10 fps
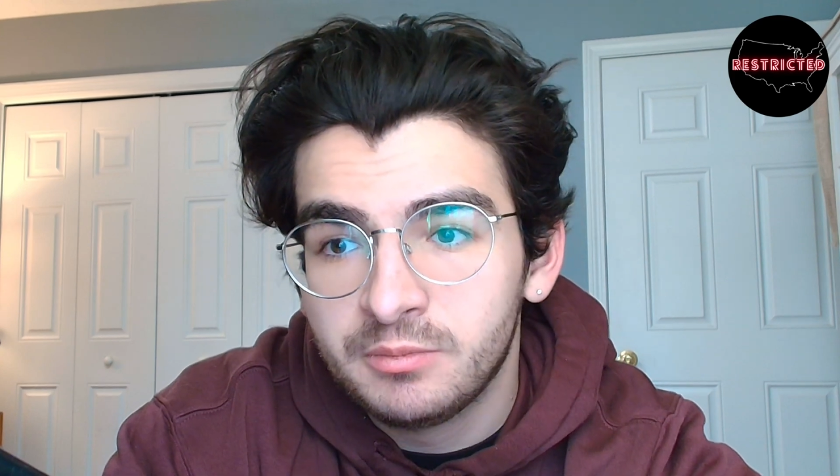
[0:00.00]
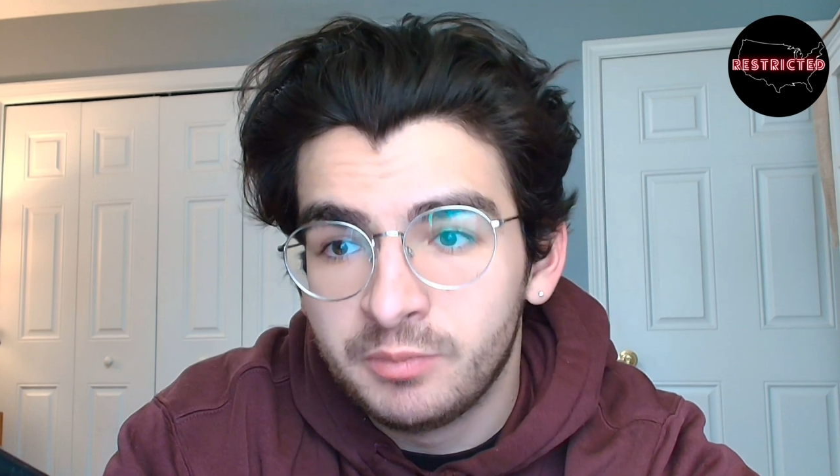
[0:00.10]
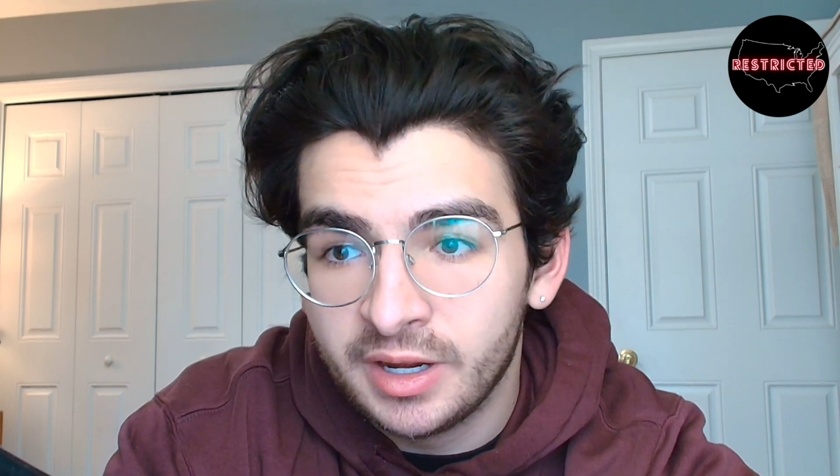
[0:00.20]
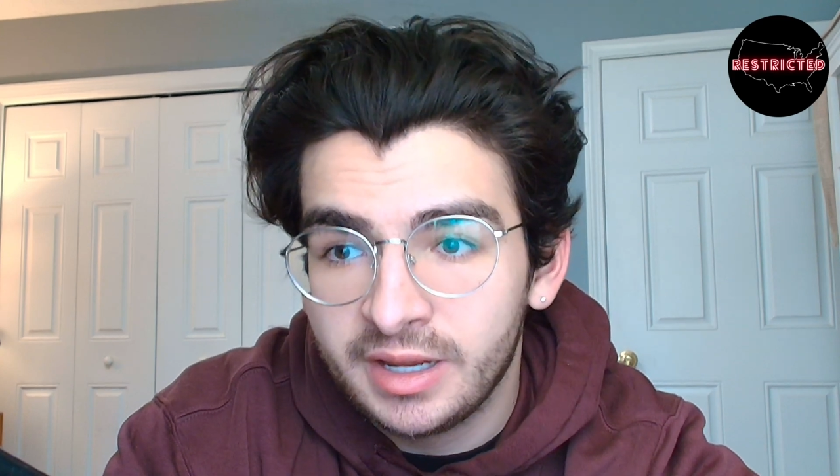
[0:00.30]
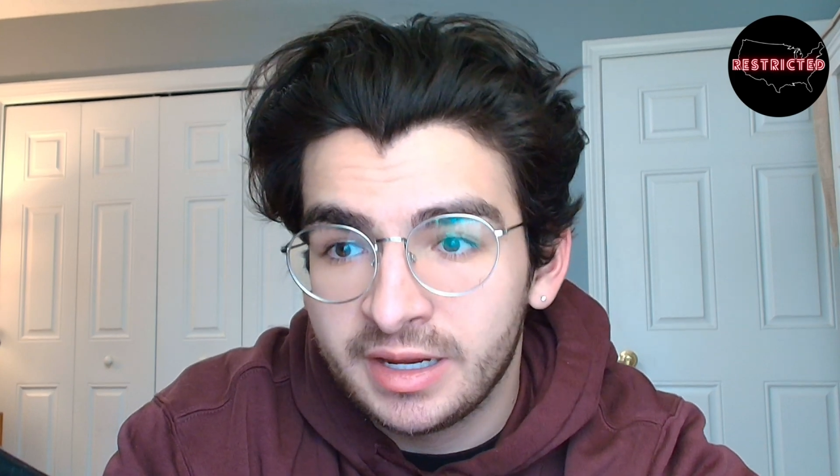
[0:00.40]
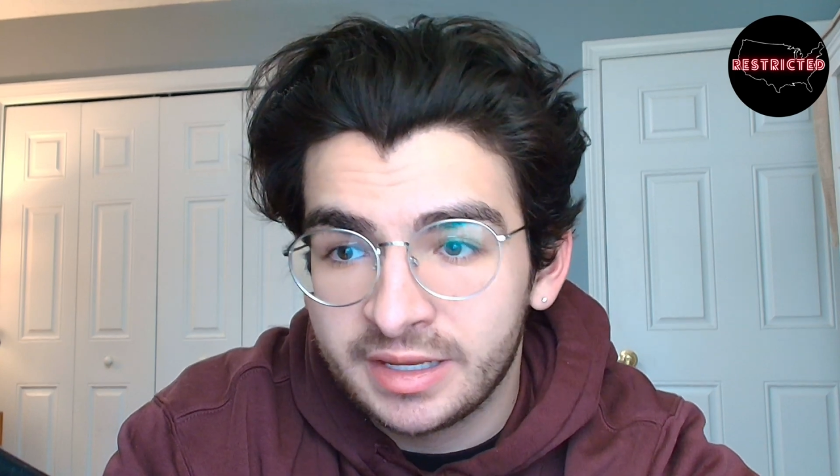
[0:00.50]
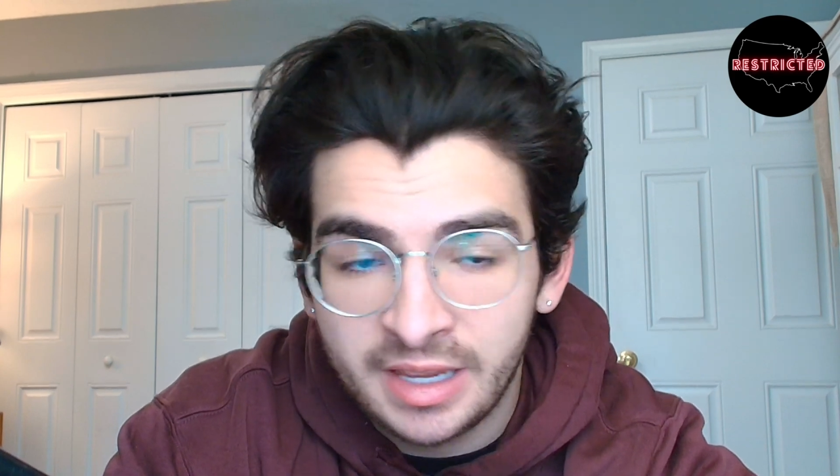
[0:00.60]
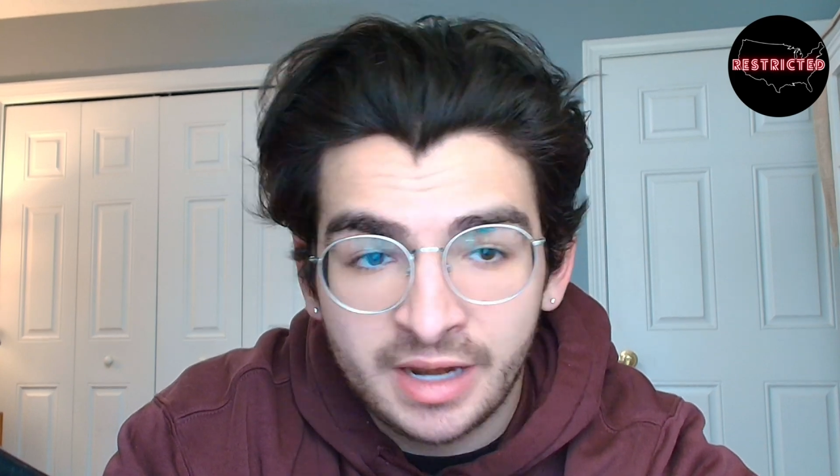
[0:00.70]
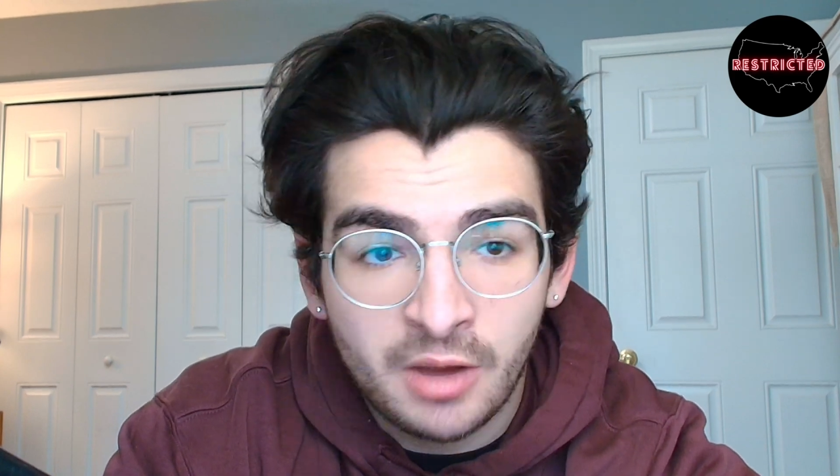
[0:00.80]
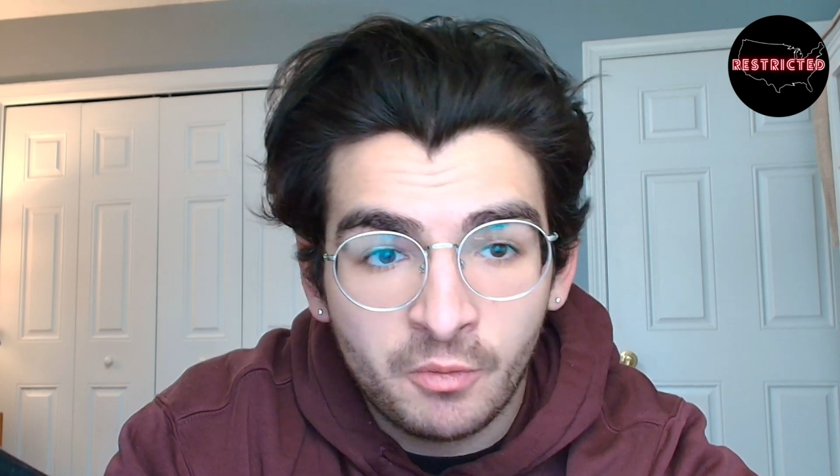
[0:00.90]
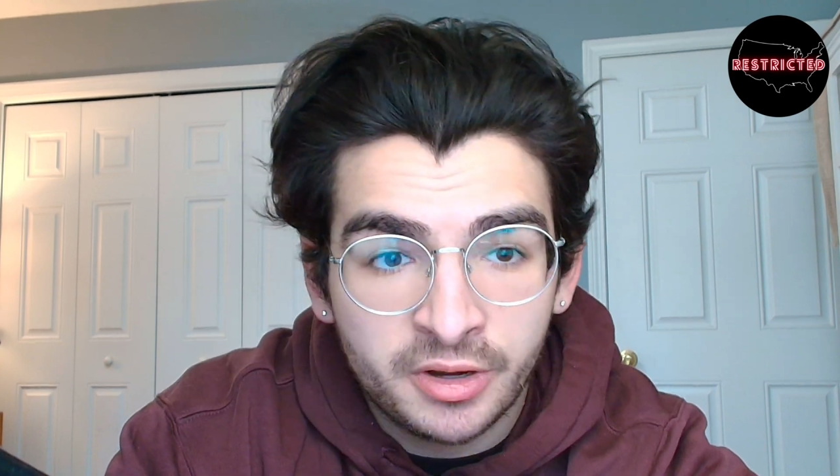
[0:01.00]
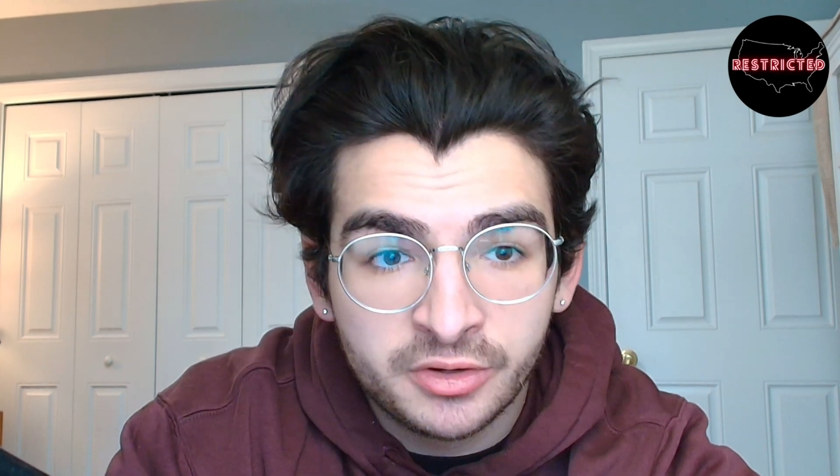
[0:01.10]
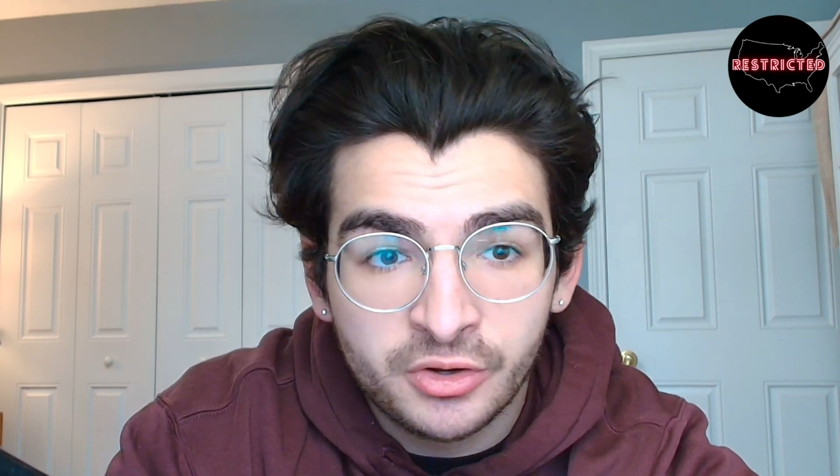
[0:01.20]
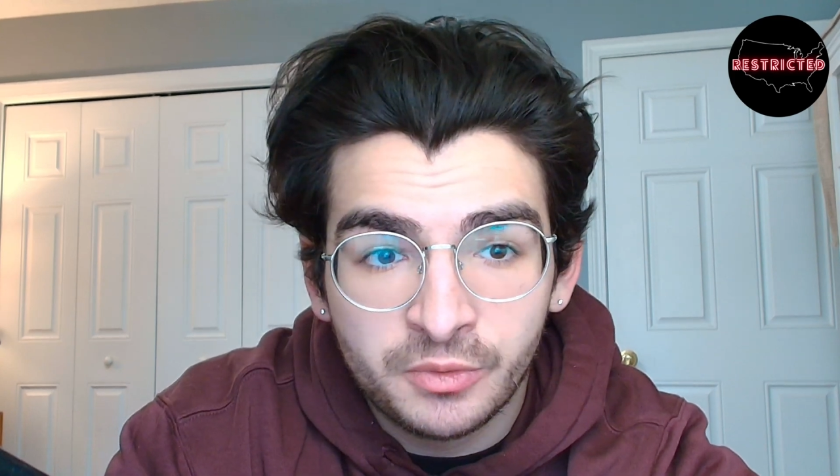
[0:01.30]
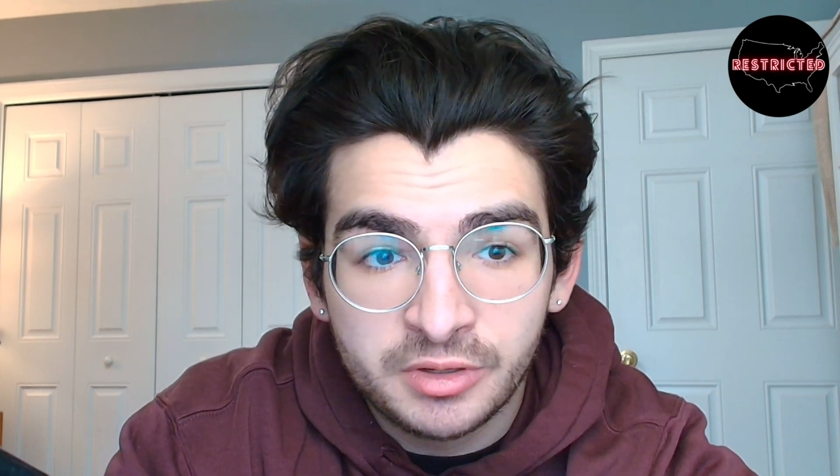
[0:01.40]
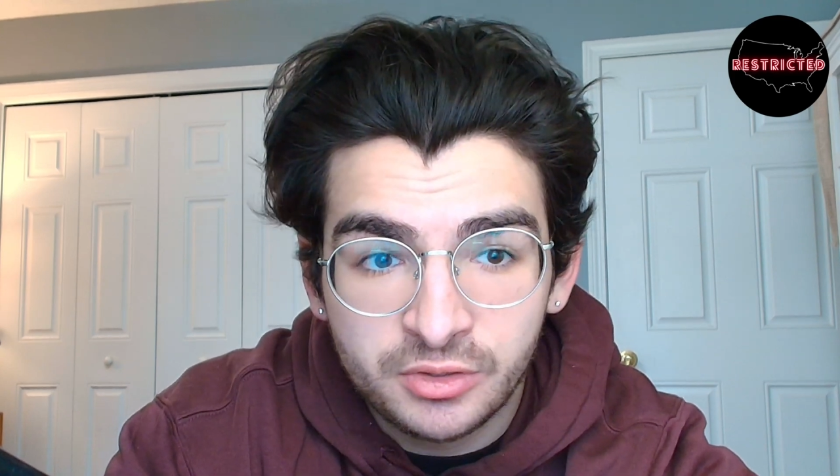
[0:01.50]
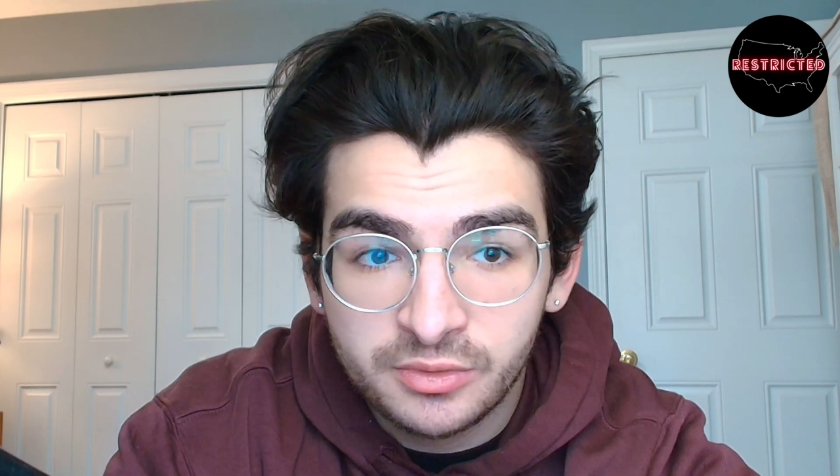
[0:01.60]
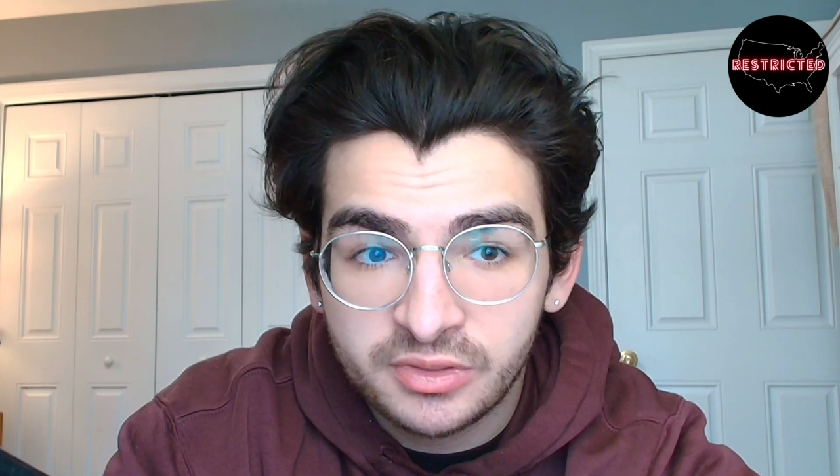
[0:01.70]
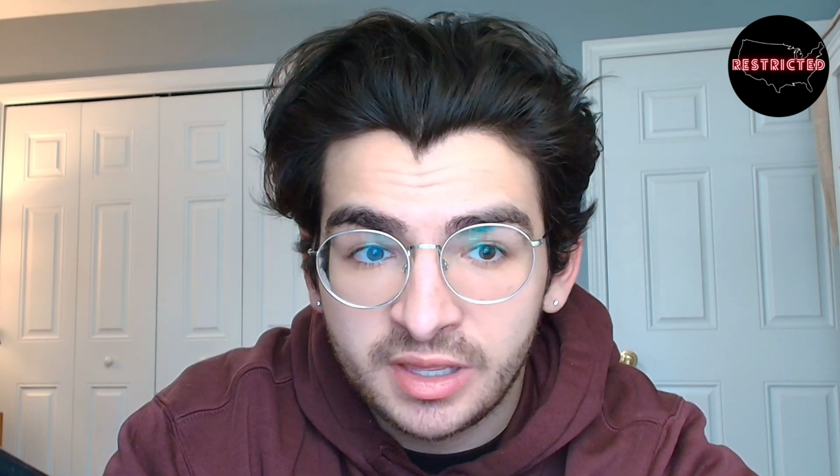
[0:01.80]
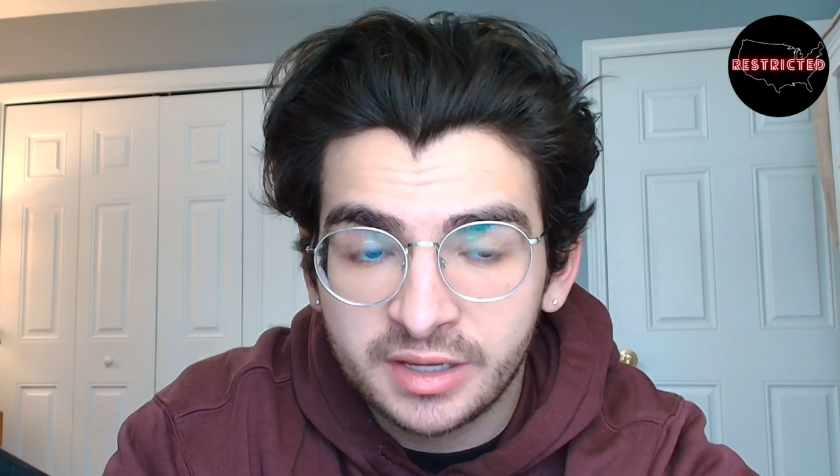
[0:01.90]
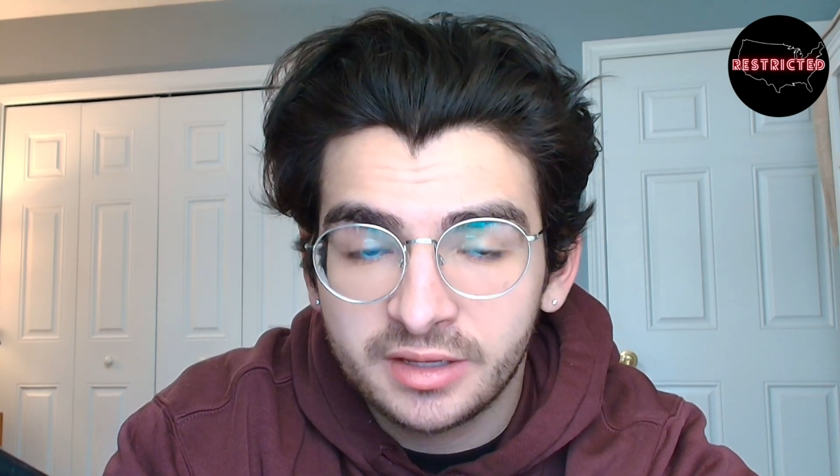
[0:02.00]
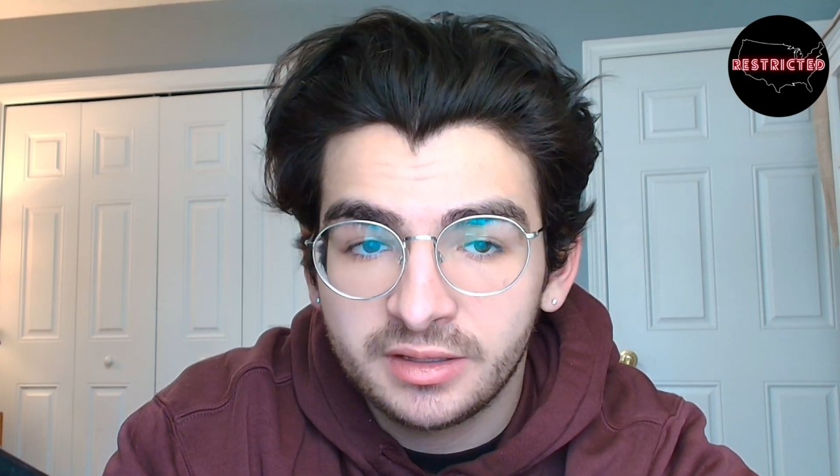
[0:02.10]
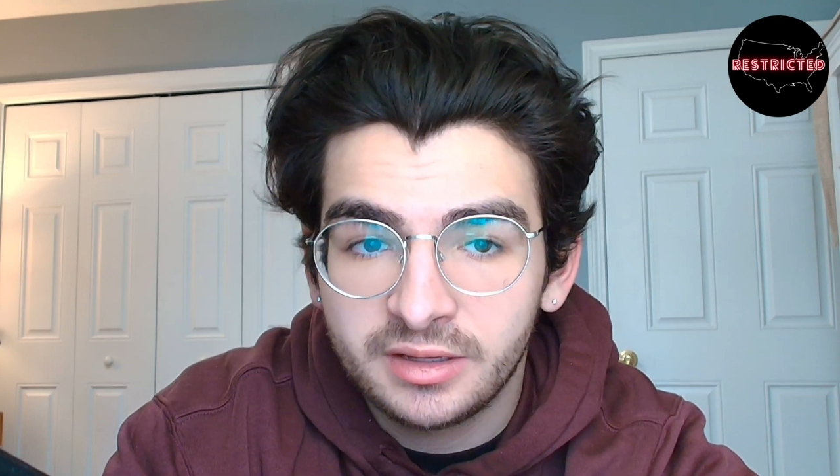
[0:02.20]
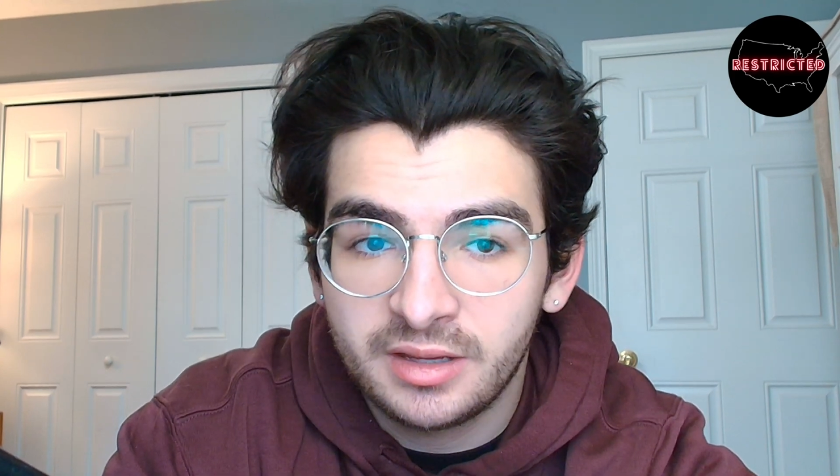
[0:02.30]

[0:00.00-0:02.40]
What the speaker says: But again, I want to know what you think.